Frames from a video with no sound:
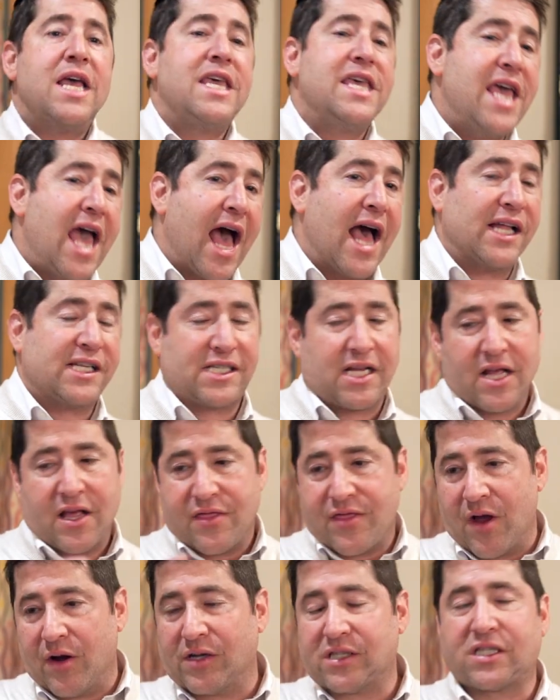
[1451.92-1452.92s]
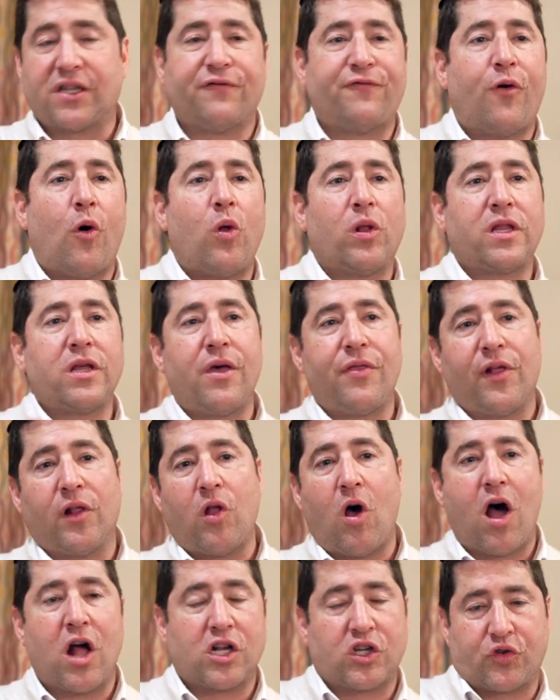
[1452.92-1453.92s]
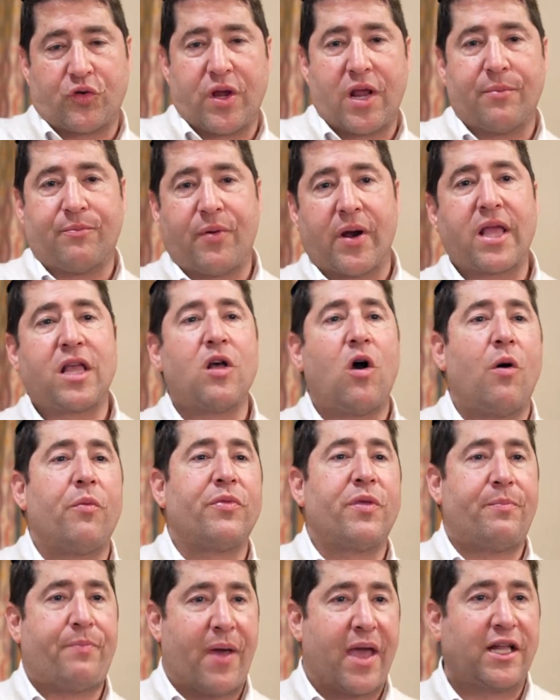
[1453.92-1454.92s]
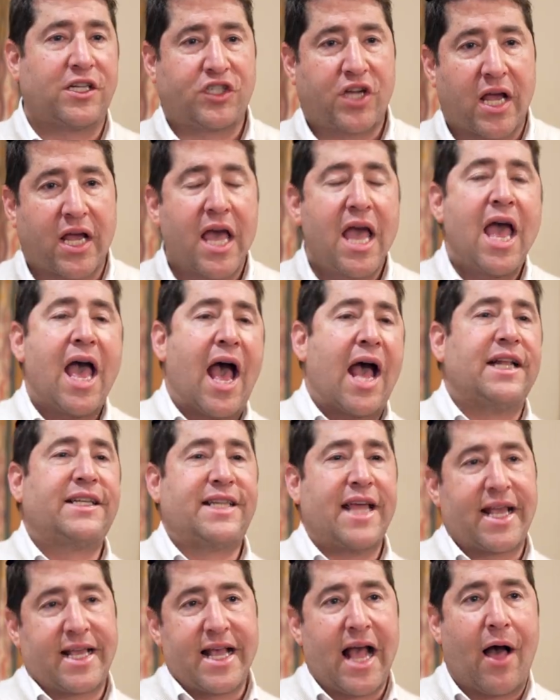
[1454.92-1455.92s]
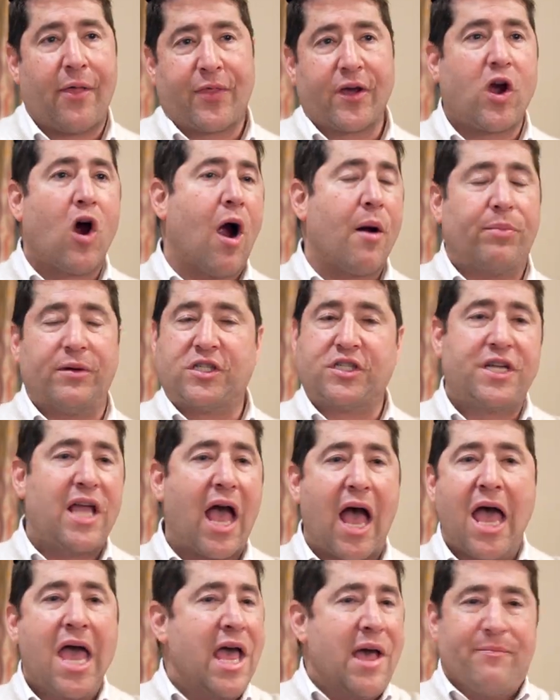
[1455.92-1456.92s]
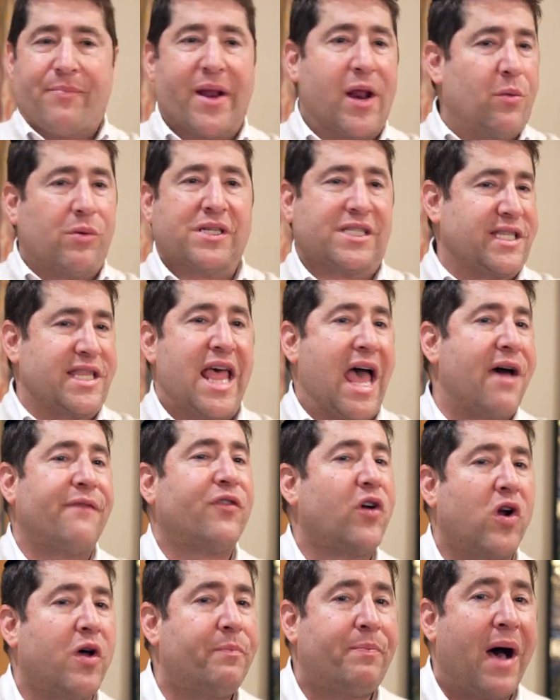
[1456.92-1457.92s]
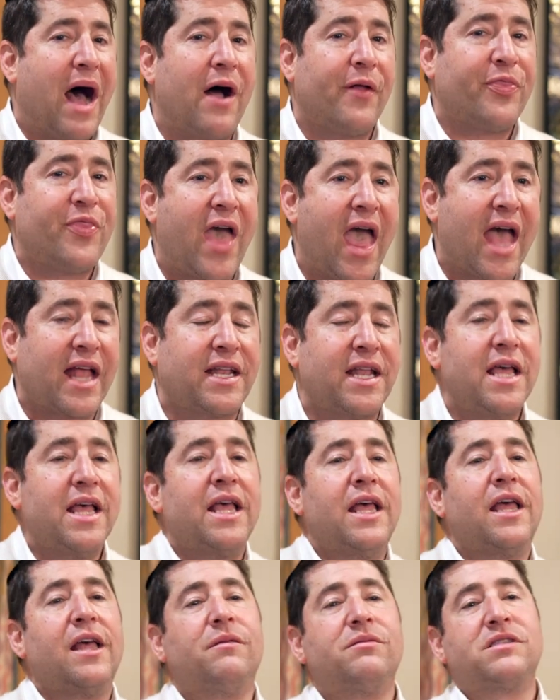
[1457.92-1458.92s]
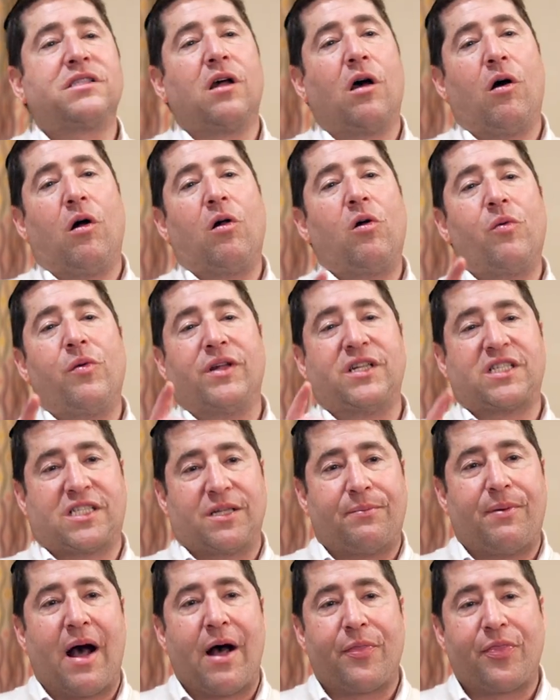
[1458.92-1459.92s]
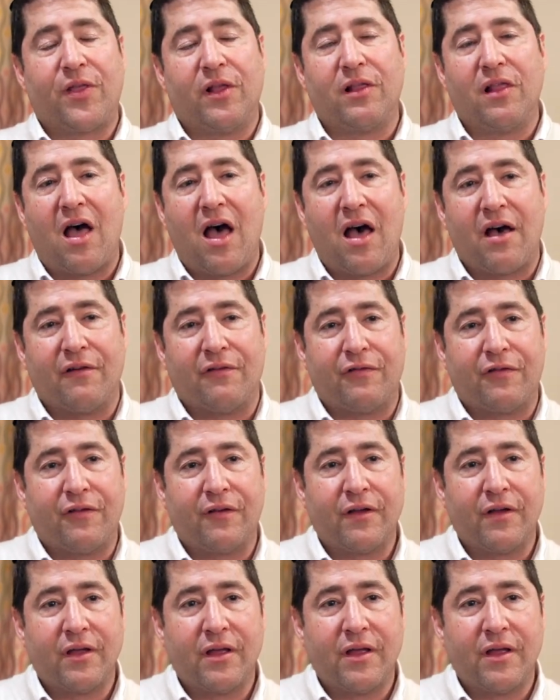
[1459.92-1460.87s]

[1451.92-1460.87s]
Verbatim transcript: Yes, there's the folding of the laundry and bringing home the paycheck and taking out the garbage, yeah. But it was never about that. It was always about the love.